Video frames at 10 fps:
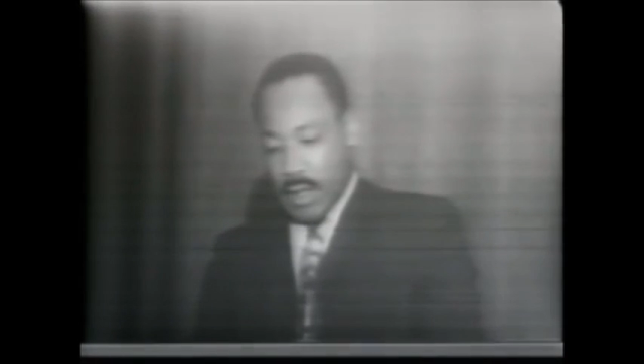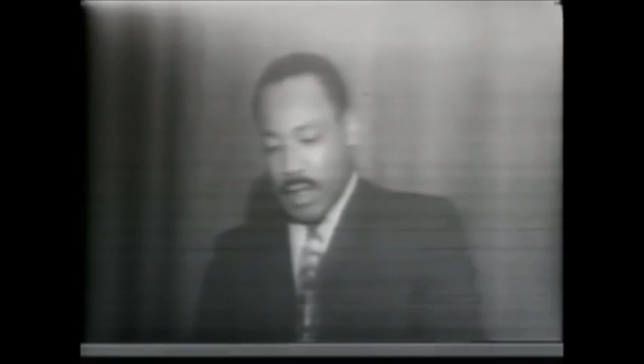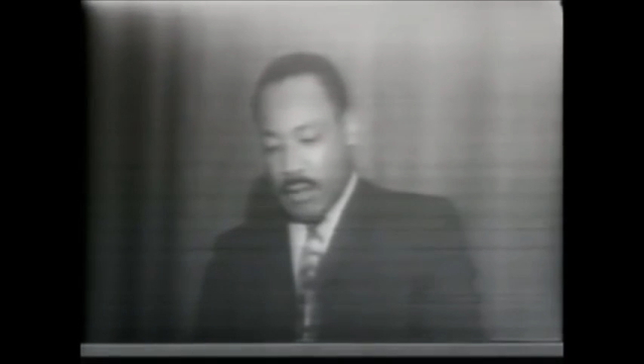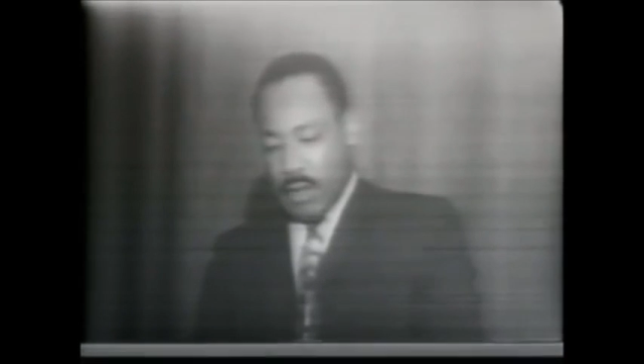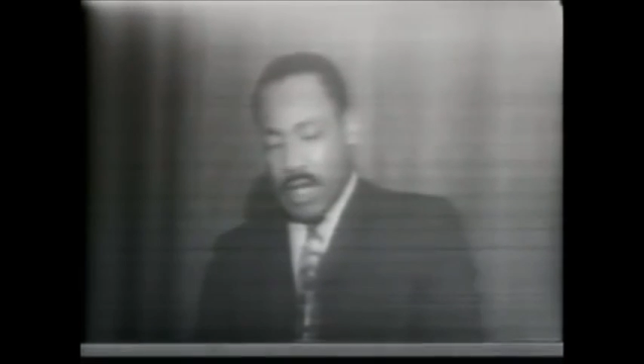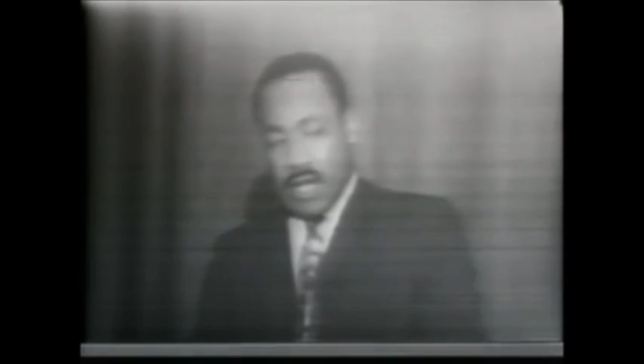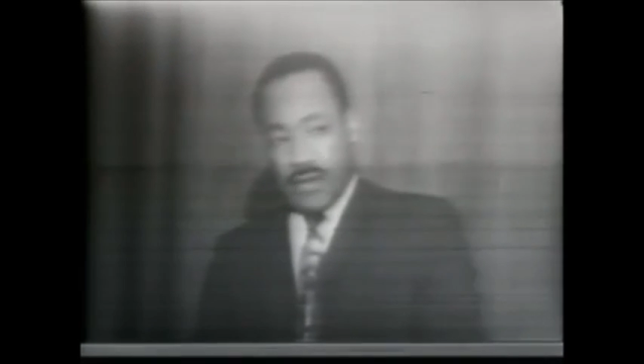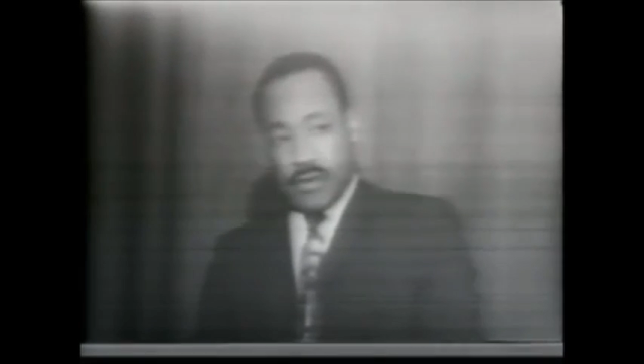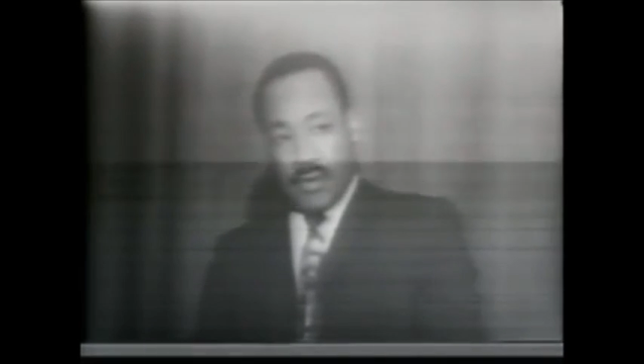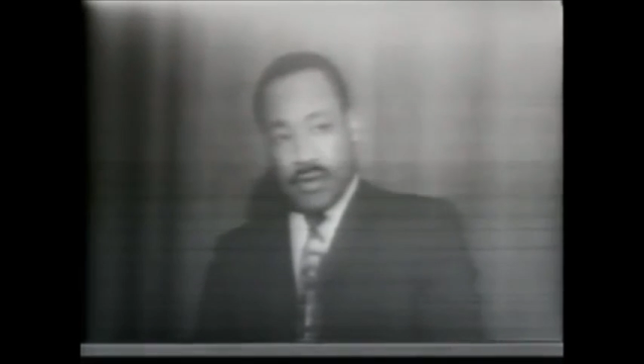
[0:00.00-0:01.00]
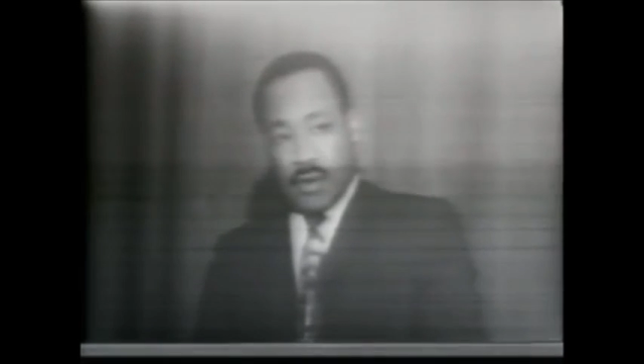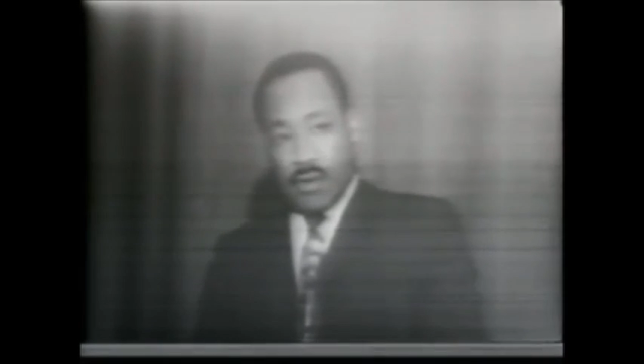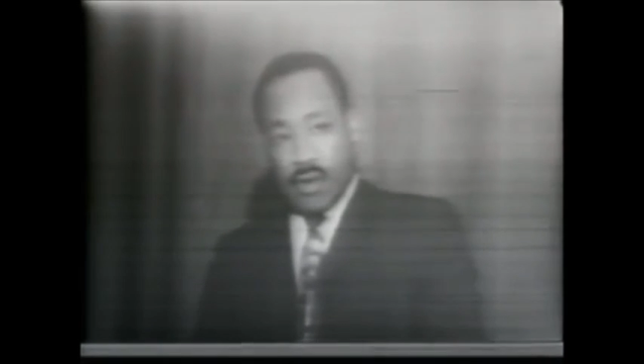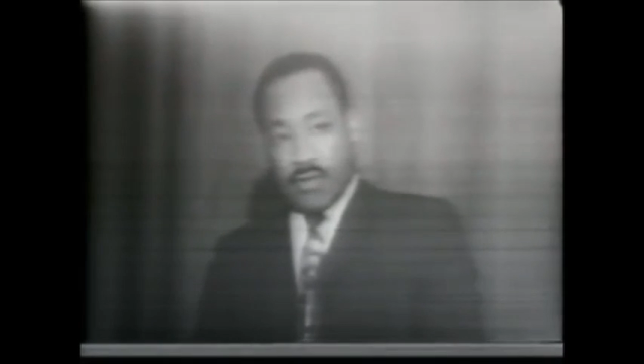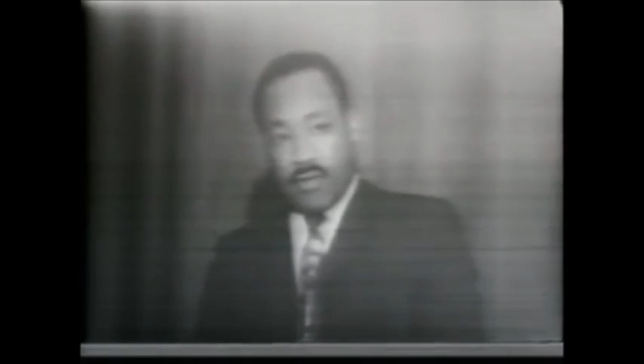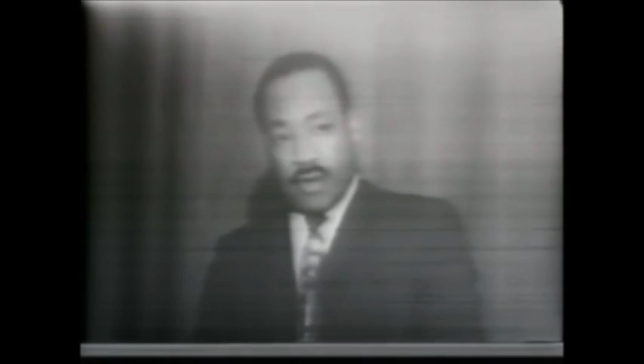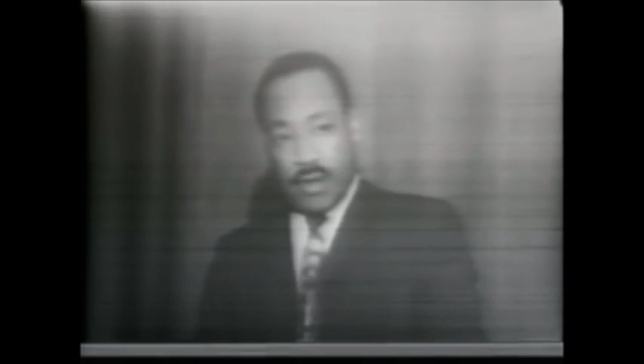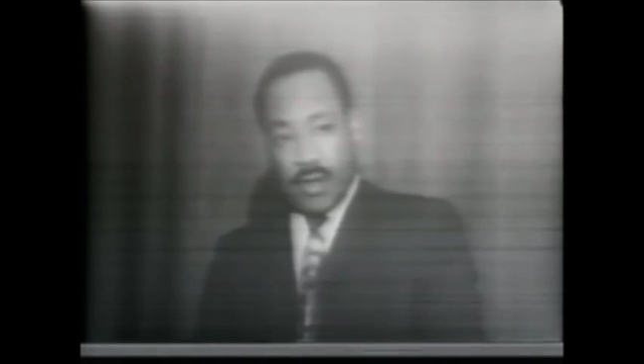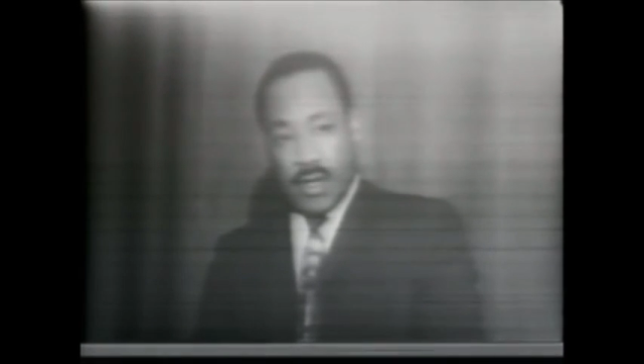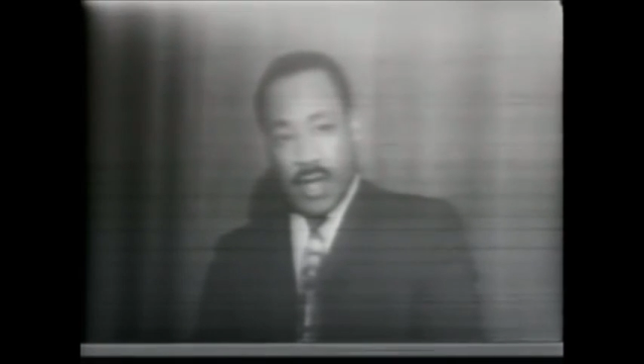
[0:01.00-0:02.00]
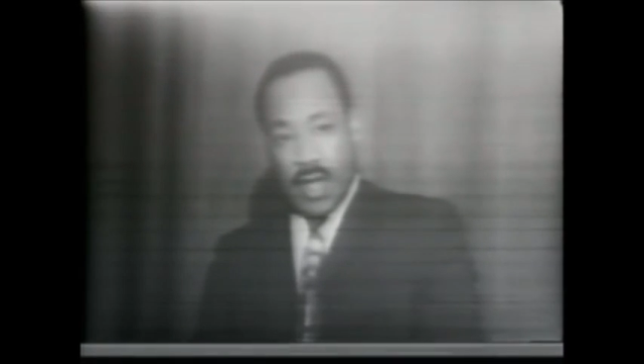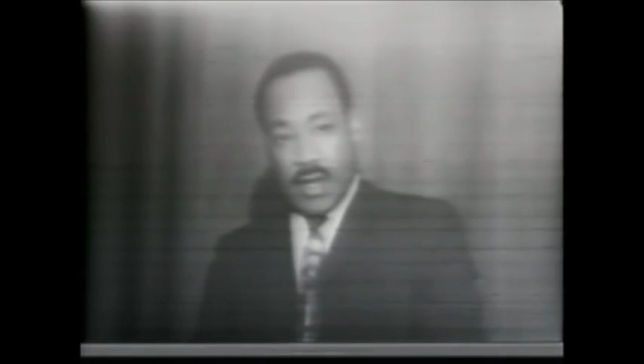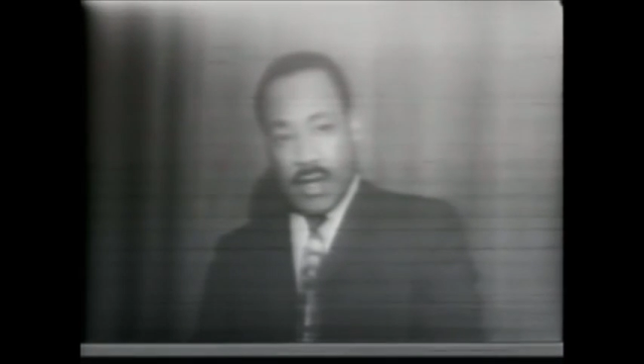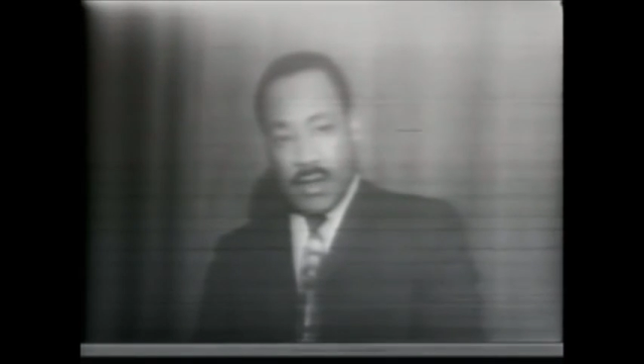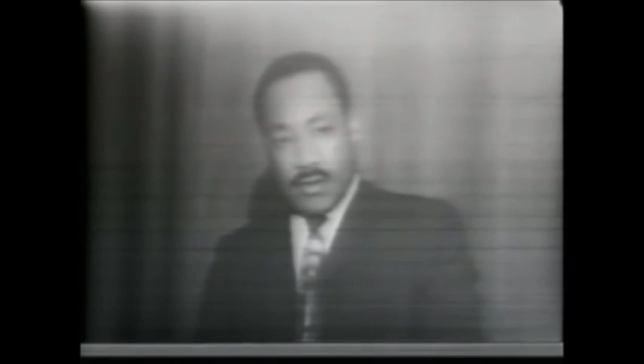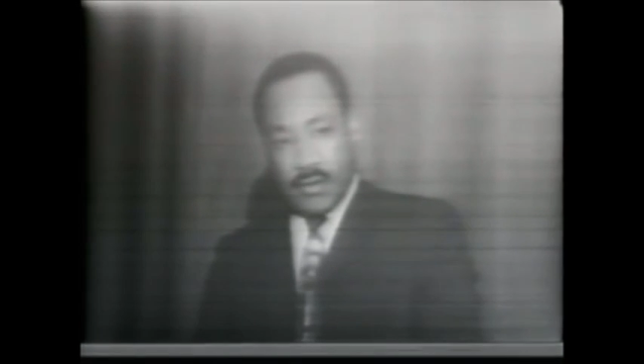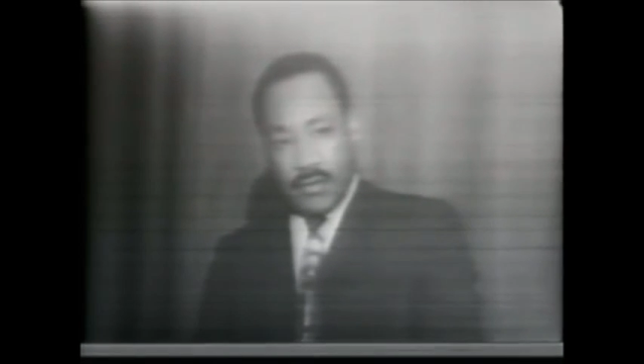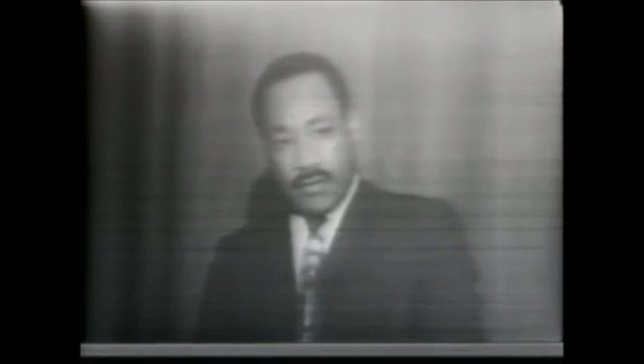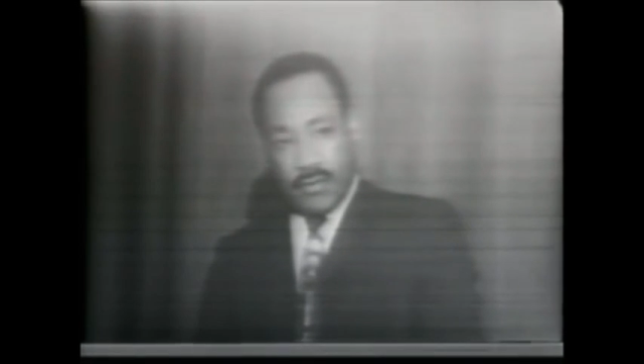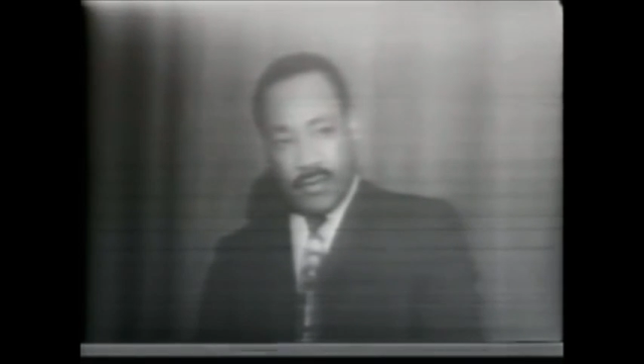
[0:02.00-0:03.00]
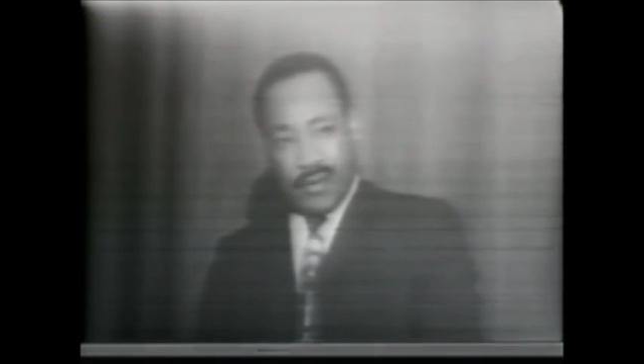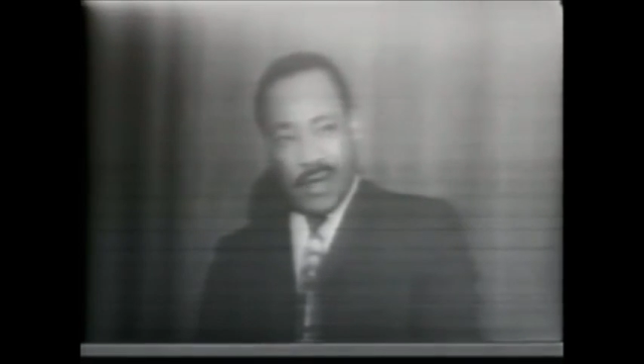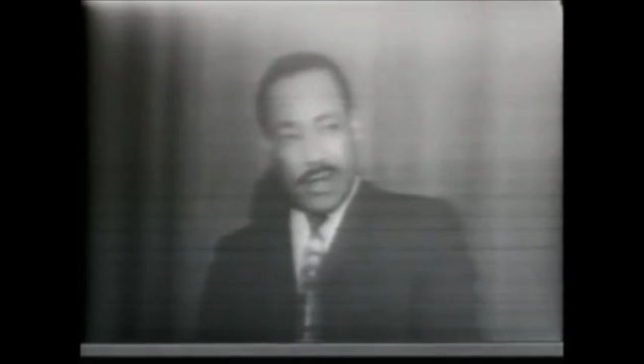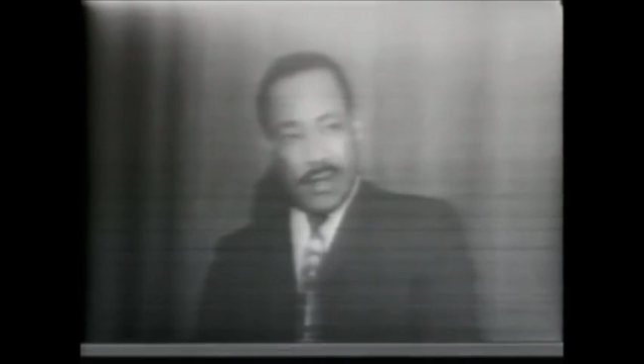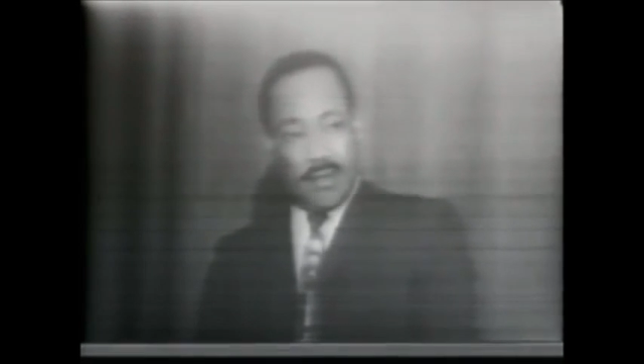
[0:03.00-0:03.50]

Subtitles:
I want to ask you a question, and that is, what